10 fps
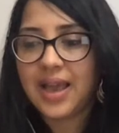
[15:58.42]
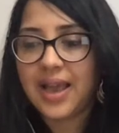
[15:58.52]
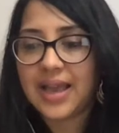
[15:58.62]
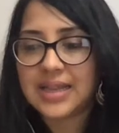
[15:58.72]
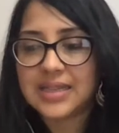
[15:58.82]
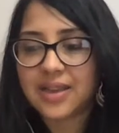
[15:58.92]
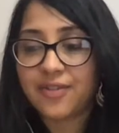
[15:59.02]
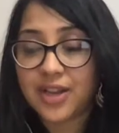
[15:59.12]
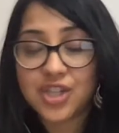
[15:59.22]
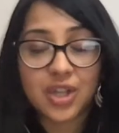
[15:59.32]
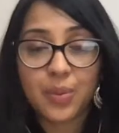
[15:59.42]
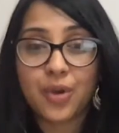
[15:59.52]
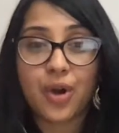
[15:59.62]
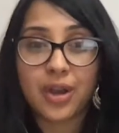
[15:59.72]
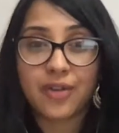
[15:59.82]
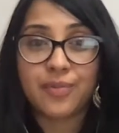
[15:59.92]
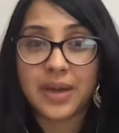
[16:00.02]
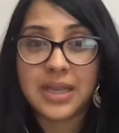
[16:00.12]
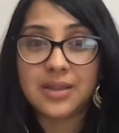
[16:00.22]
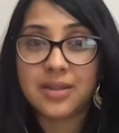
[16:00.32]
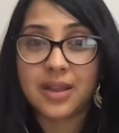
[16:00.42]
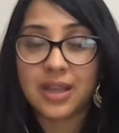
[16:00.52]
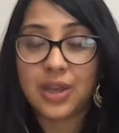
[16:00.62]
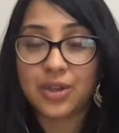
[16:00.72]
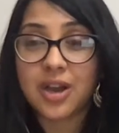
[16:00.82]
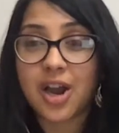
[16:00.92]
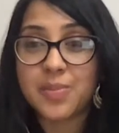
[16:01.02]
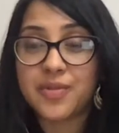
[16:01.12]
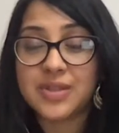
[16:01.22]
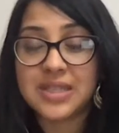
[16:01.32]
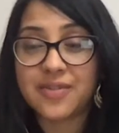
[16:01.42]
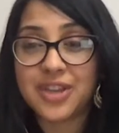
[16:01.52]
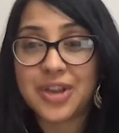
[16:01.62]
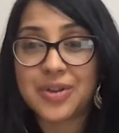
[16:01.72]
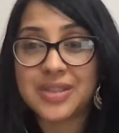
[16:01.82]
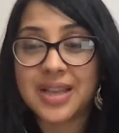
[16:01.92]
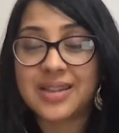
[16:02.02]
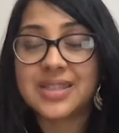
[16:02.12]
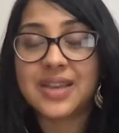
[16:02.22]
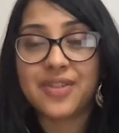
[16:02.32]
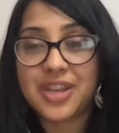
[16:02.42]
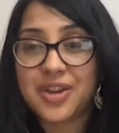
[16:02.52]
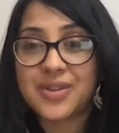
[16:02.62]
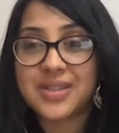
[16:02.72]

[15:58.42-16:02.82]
and eventually we got enough money that he could hire me for 7 years. And 7 years